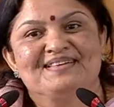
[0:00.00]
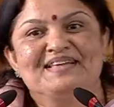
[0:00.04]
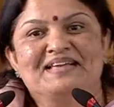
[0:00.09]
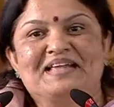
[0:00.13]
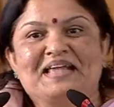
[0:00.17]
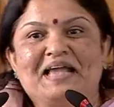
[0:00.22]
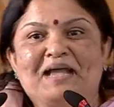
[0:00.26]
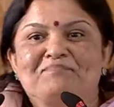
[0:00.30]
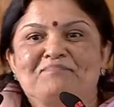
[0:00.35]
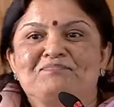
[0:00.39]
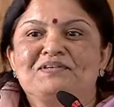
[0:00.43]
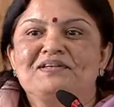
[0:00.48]
The
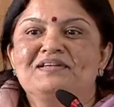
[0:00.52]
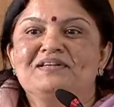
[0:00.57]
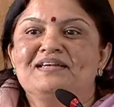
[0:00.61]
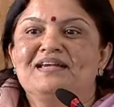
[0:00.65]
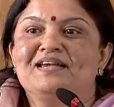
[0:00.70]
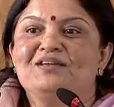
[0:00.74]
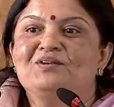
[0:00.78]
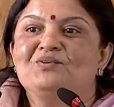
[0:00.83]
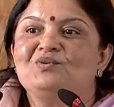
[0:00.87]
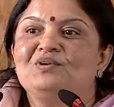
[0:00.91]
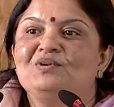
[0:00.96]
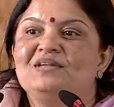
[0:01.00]
captain
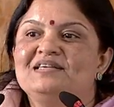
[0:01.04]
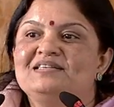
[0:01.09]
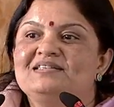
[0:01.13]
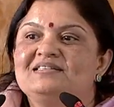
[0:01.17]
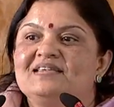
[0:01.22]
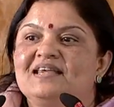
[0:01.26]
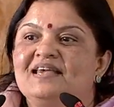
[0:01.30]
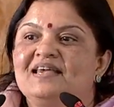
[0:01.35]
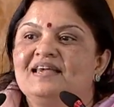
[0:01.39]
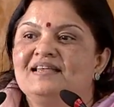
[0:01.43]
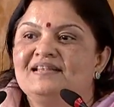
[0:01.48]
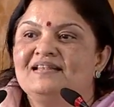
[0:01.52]
can only
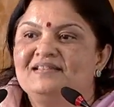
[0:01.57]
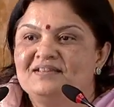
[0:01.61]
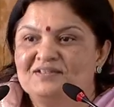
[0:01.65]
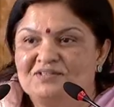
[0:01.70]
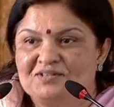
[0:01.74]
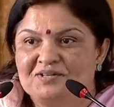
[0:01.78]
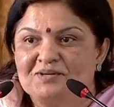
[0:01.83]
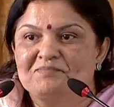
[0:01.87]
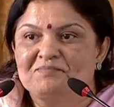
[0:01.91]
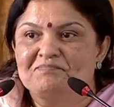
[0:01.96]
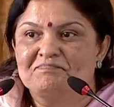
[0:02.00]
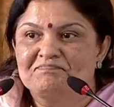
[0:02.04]
sail the
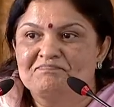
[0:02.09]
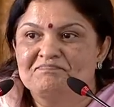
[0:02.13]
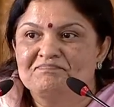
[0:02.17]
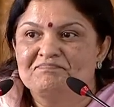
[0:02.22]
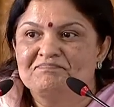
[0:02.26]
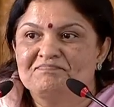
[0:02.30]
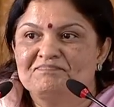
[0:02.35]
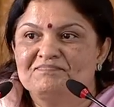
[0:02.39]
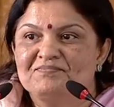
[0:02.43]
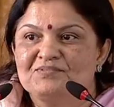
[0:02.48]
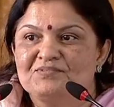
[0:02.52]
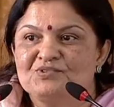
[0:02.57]
ship.
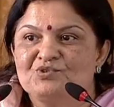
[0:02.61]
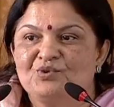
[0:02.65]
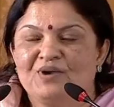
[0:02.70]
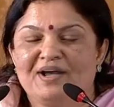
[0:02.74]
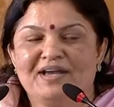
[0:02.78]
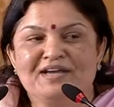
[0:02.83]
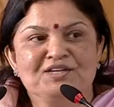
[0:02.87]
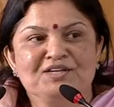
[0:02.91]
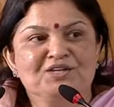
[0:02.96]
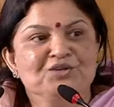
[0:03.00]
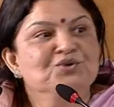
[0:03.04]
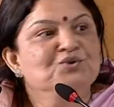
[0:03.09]
So
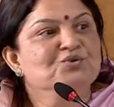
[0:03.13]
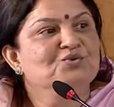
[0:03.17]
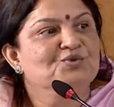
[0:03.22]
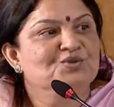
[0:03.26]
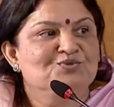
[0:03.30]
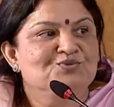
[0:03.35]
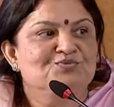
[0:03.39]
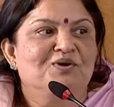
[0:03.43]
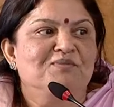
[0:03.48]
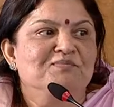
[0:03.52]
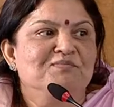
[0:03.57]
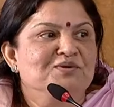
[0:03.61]
I knew
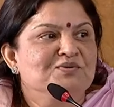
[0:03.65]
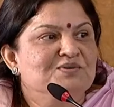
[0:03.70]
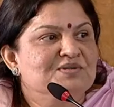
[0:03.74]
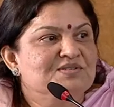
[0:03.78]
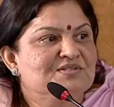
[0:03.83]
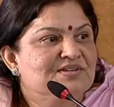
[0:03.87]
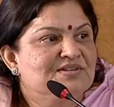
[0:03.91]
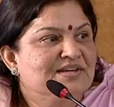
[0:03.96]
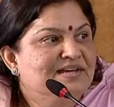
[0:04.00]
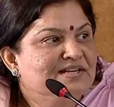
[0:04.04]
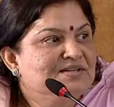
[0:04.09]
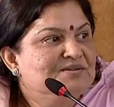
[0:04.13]
what Swami
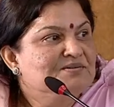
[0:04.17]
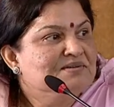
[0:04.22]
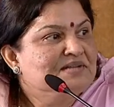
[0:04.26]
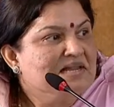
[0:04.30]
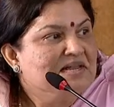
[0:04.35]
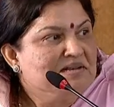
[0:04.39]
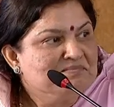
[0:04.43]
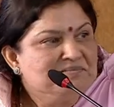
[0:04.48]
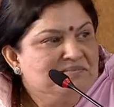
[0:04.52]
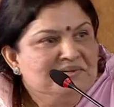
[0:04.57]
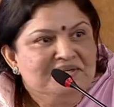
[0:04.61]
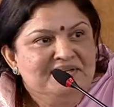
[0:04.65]
was trying to
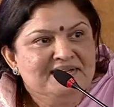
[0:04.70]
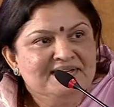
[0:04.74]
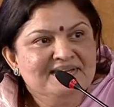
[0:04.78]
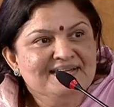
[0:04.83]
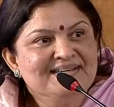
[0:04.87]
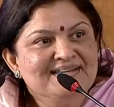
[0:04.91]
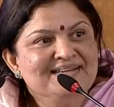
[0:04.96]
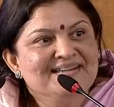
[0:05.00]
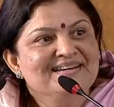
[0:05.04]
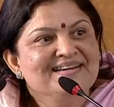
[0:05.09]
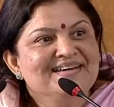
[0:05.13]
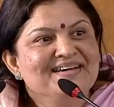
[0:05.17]
tell me.
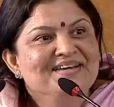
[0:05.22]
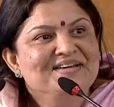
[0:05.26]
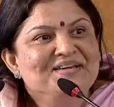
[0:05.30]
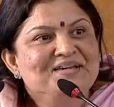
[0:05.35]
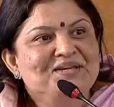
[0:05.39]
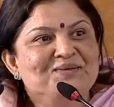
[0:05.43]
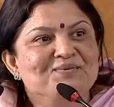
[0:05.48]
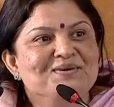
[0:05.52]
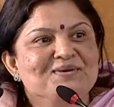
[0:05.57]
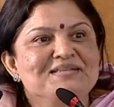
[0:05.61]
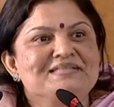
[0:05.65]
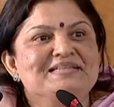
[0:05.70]

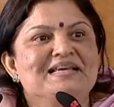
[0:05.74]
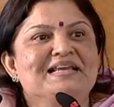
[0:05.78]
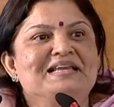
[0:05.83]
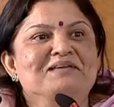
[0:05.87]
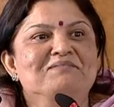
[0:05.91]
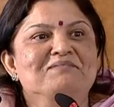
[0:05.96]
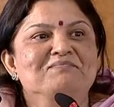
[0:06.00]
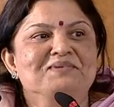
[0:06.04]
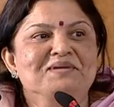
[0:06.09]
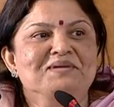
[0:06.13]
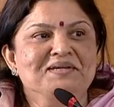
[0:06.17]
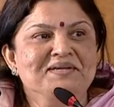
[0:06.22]
He was
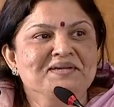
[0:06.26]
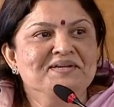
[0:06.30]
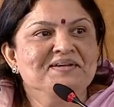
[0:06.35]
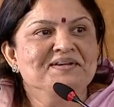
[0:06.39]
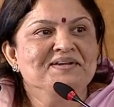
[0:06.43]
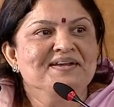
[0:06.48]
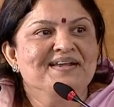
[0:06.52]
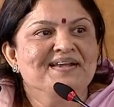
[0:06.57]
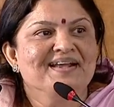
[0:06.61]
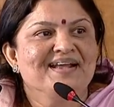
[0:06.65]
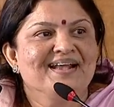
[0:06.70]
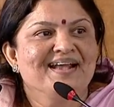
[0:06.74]
telling
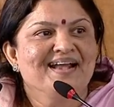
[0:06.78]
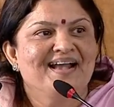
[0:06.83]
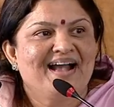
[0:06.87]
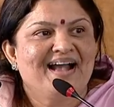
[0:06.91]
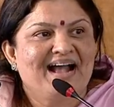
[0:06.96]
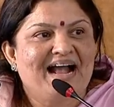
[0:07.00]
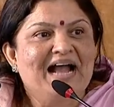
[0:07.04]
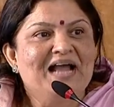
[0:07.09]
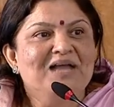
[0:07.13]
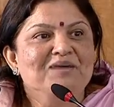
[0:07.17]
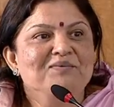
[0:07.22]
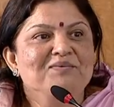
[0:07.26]
me,
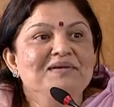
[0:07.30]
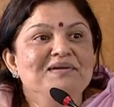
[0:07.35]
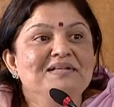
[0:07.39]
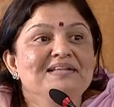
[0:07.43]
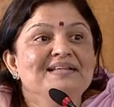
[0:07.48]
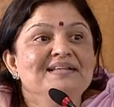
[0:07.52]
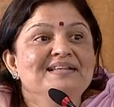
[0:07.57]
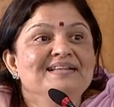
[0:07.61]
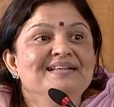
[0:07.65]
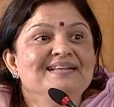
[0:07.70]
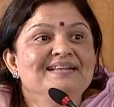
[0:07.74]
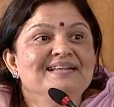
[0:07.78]
I will
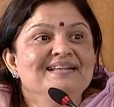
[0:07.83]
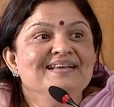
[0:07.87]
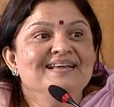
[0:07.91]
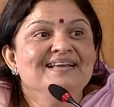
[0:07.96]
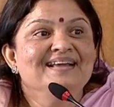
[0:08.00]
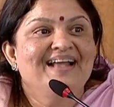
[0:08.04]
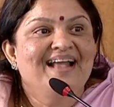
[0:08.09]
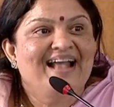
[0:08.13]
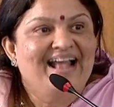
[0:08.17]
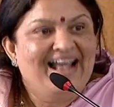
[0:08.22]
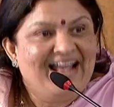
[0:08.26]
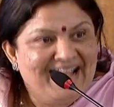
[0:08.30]

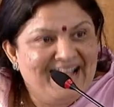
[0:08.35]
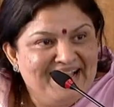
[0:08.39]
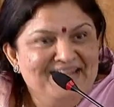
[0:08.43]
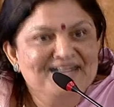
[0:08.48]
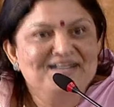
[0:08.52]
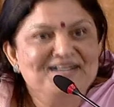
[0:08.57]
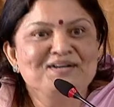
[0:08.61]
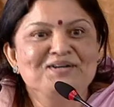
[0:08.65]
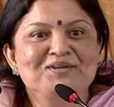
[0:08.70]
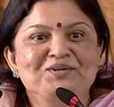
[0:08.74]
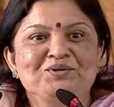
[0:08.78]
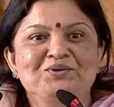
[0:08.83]

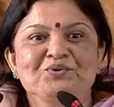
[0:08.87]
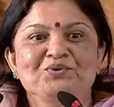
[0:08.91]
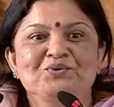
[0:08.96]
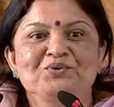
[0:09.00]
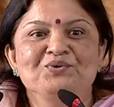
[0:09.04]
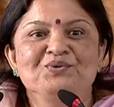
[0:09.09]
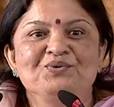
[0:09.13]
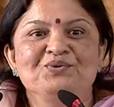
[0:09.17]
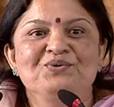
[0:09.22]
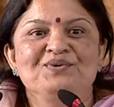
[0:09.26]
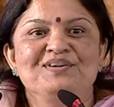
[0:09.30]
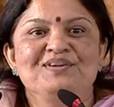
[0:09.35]
anchor
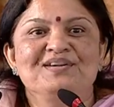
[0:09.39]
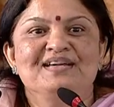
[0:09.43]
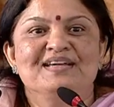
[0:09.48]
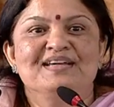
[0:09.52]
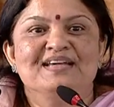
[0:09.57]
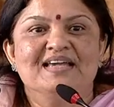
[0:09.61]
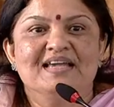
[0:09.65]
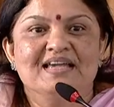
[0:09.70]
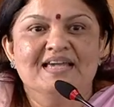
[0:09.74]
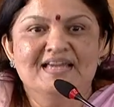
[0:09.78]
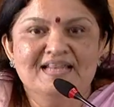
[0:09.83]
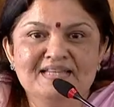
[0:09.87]
you
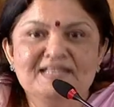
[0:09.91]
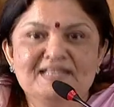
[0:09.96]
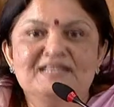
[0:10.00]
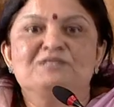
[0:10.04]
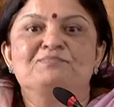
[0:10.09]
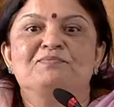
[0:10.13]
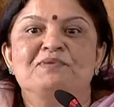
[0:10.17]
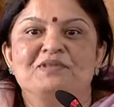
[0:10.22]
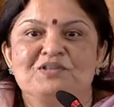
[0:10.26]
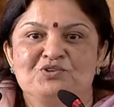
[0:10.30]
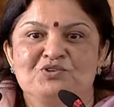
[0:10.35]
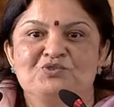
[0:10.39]
in the
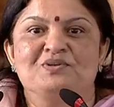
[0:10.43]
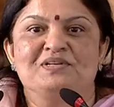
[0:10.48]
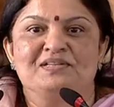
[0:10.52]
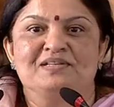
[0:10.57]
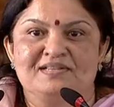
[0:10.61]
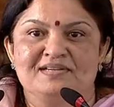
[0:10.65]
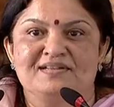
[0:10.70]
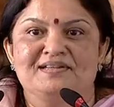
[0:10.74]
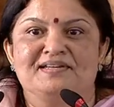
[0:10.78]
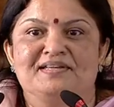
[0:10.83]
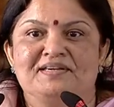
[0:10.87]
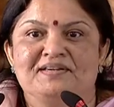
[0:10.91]
spiritual
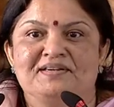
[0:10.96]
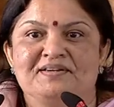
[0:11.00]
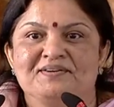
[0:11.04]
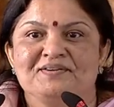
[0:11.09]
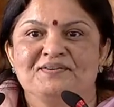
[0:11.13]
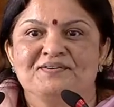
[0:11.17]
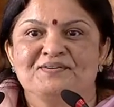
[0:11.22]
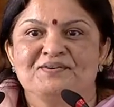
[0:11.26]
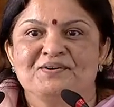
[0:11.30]
journey.